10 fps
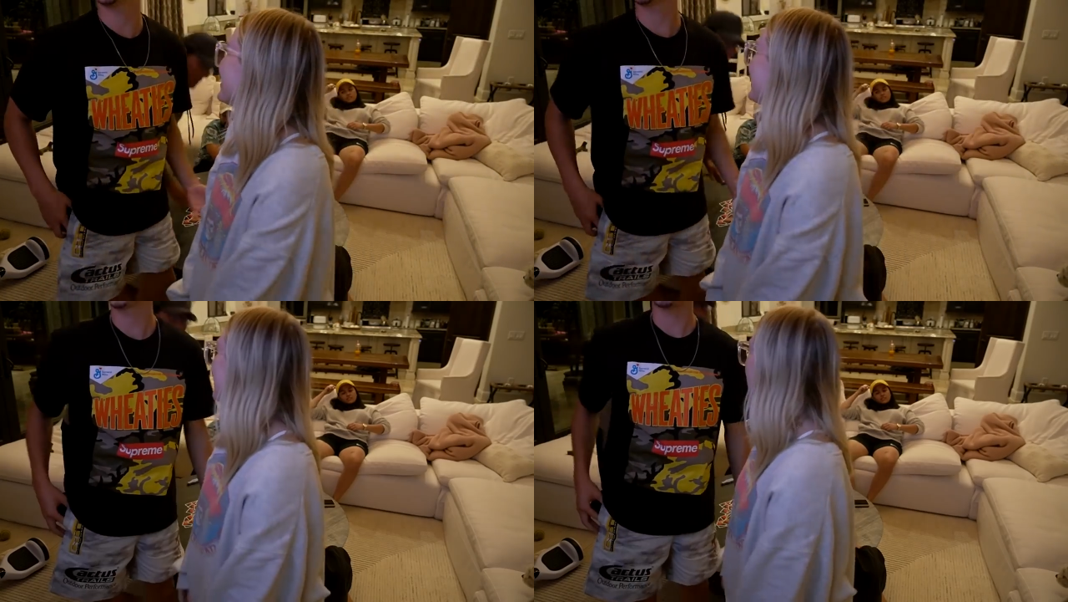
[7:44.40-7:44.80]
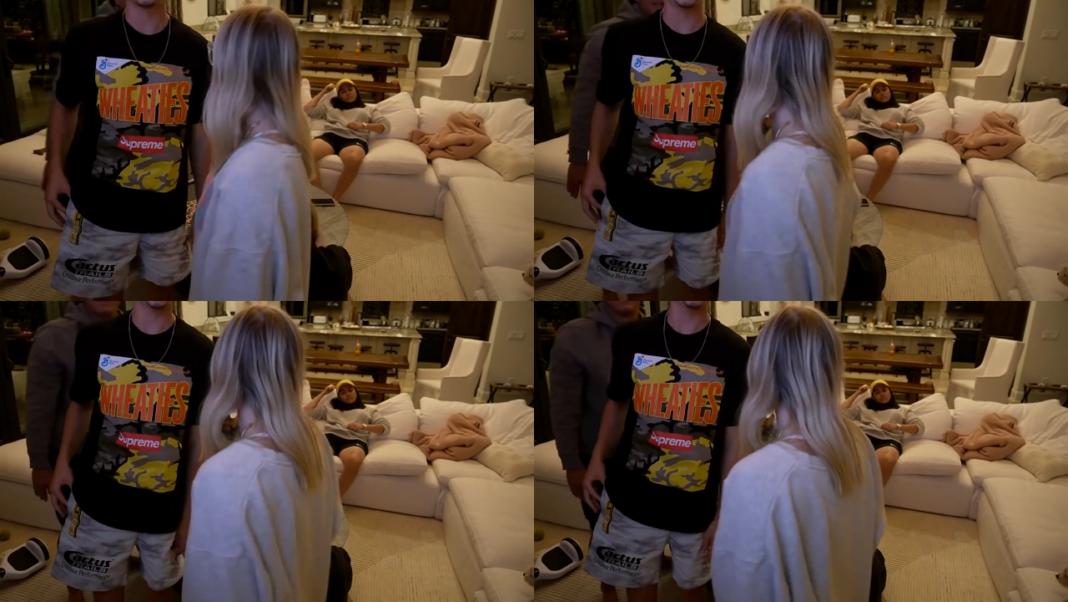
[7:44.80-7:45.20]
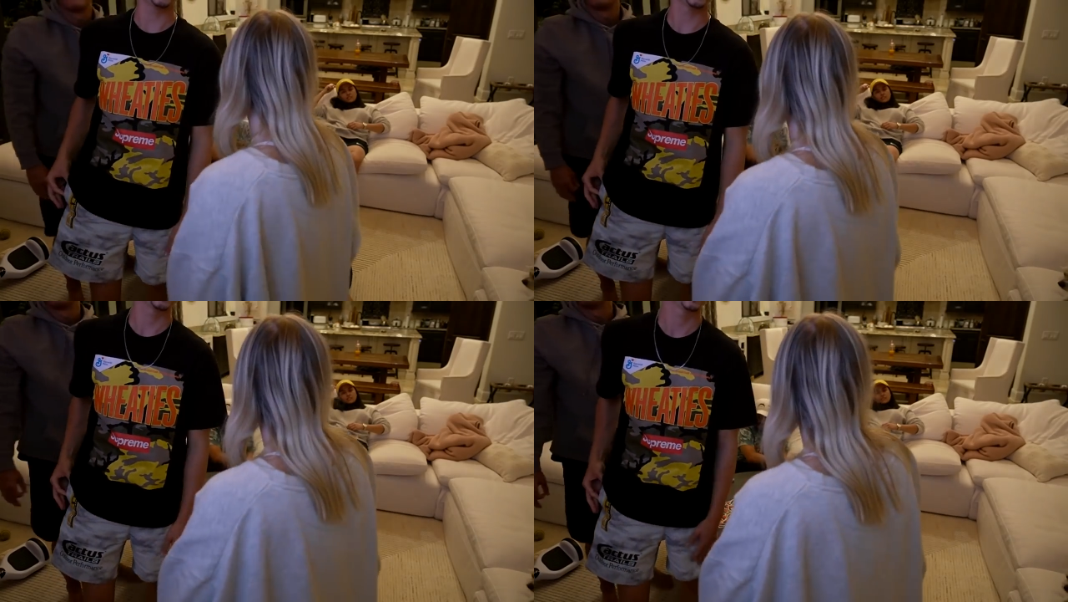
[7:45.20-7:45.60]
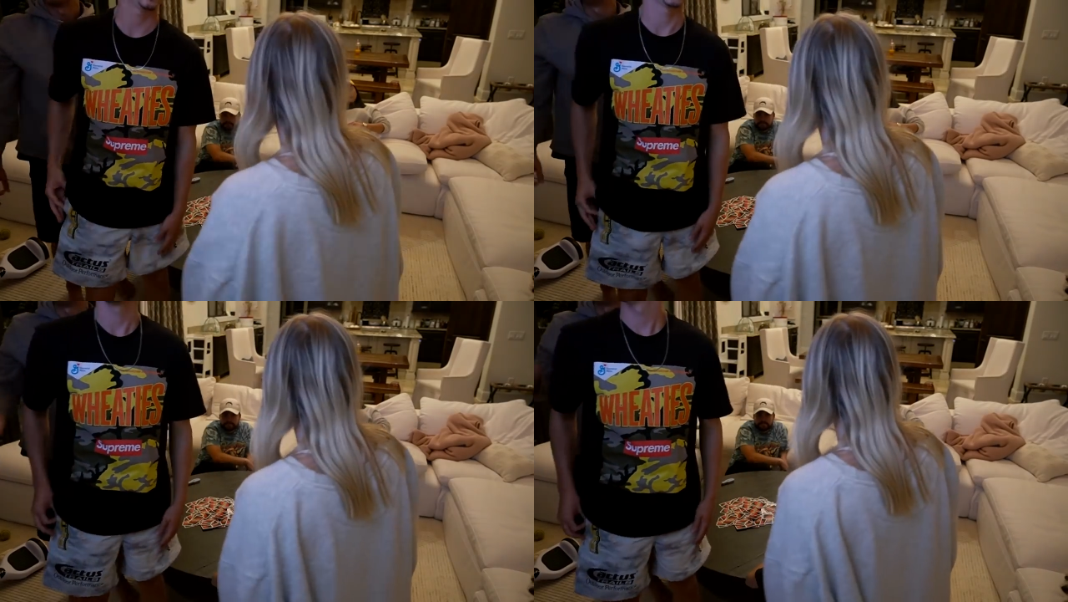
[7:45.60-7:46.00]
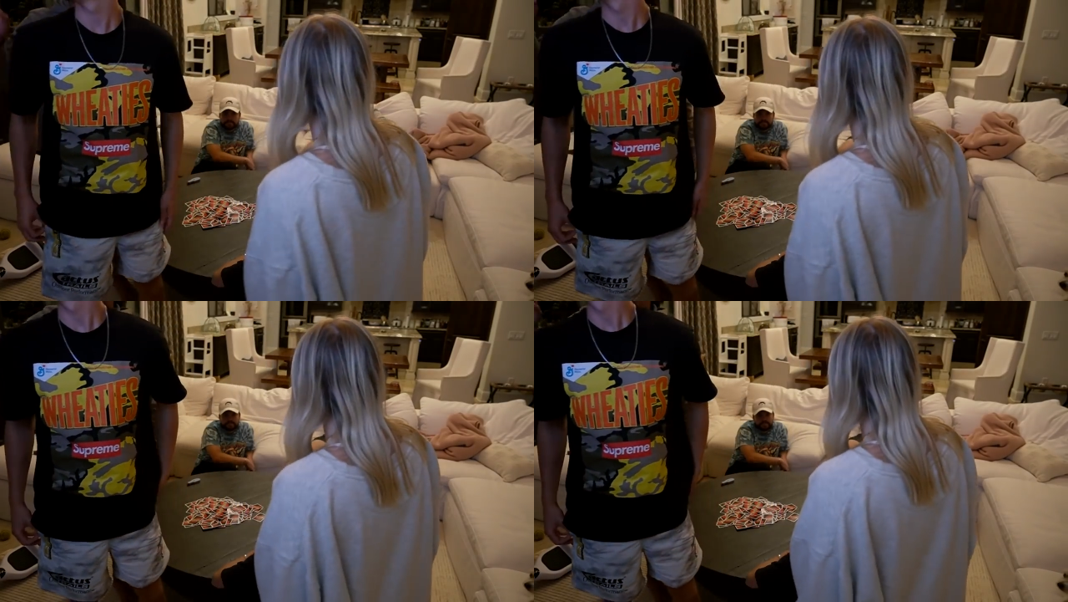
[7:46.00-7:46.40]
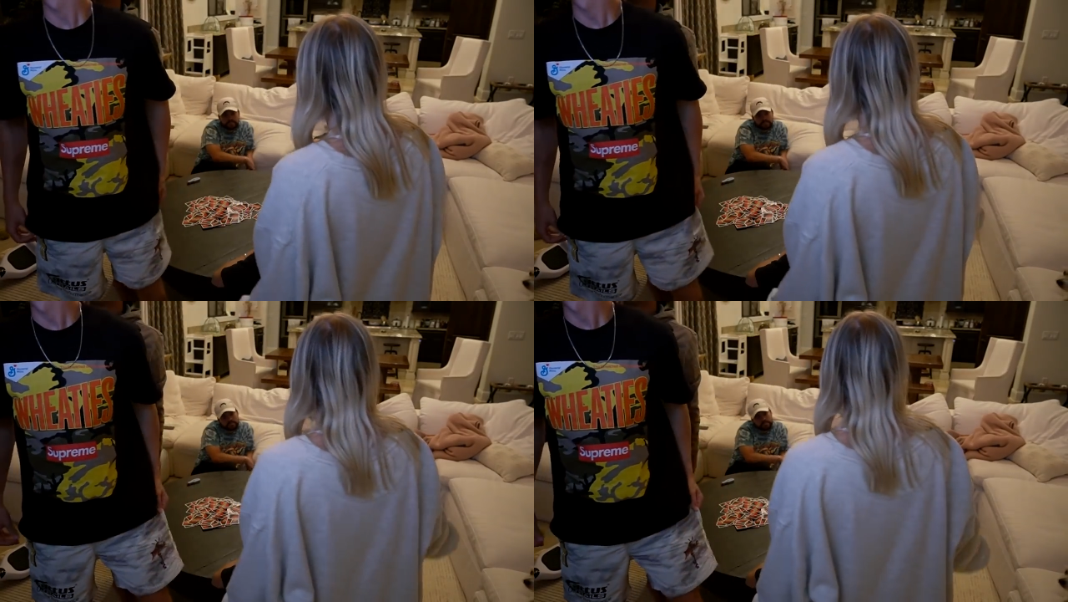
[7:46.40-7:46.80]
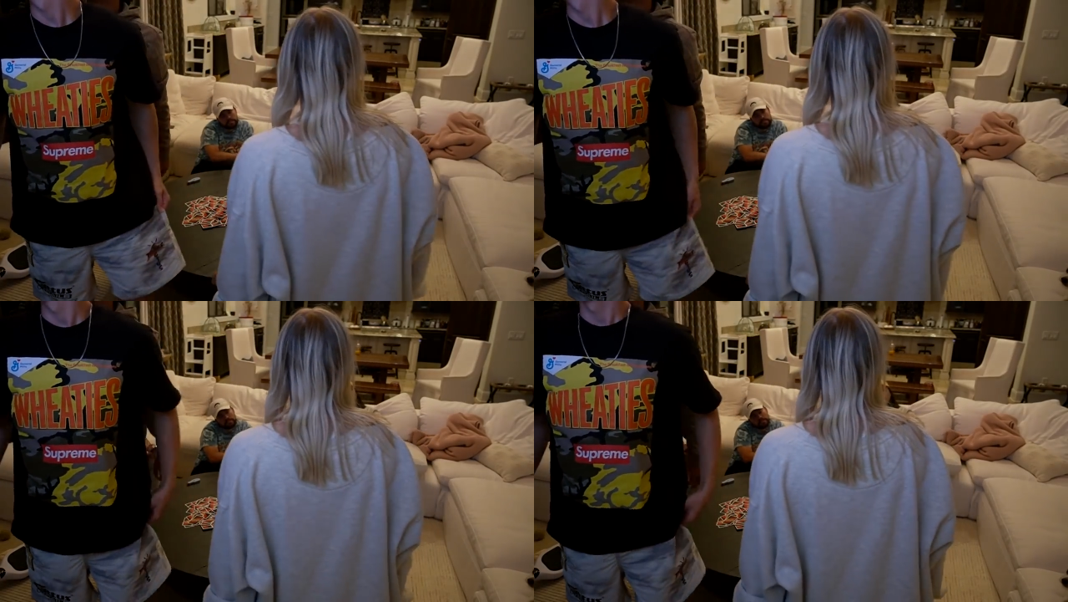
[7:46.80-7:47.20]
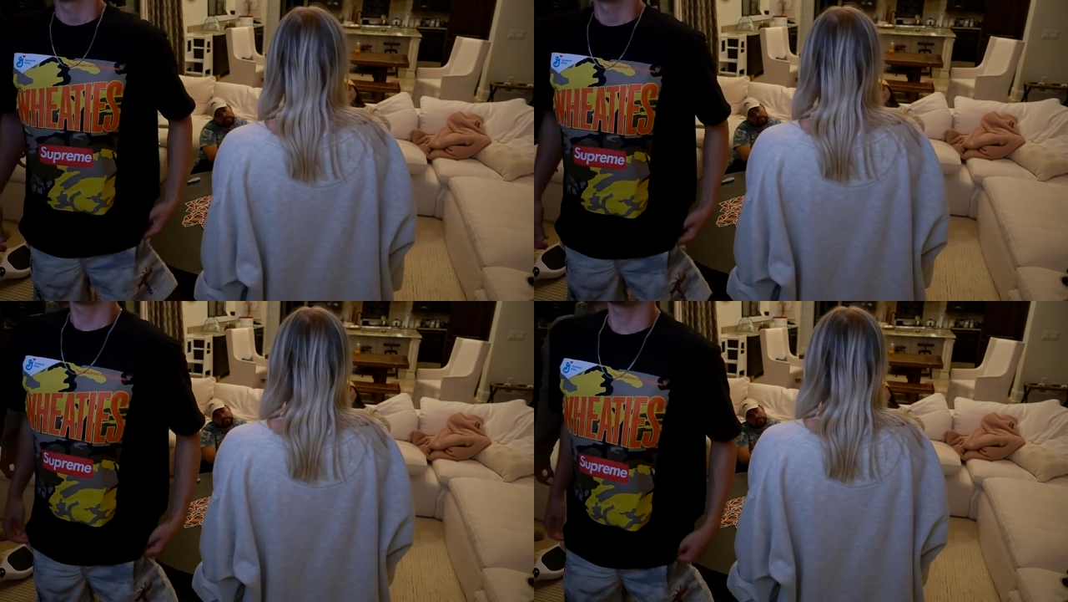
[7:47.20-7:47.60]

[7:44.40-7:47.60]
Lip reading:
No face is visible, so there are no lips to read.